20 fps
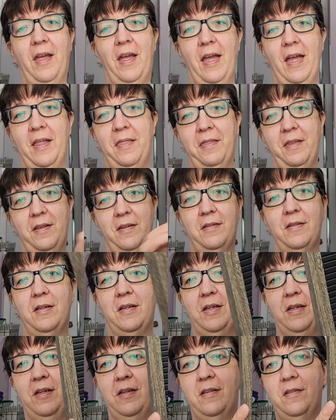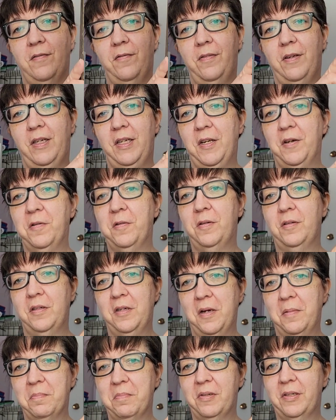and this is video
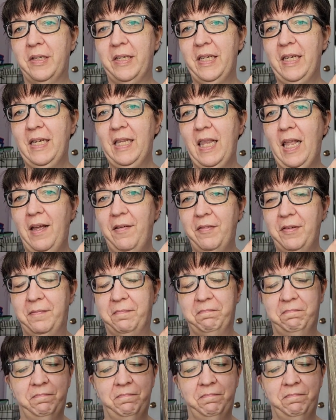number 11.